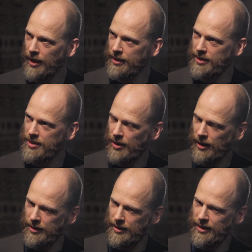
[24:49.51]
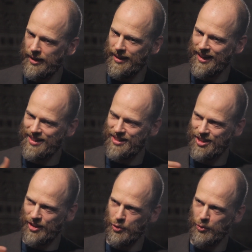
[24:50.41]
and this is sort of like the next
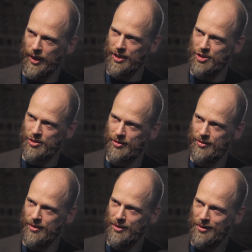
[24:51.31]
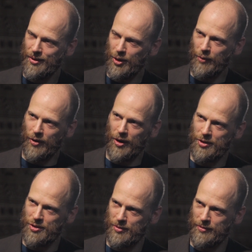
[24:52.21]
generation of
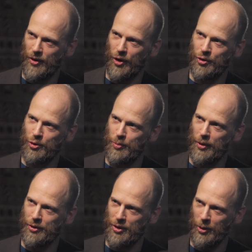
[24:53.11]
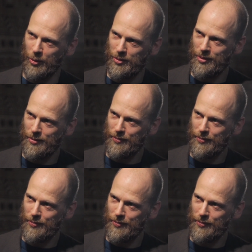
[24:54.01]
art, sort of art 2.0,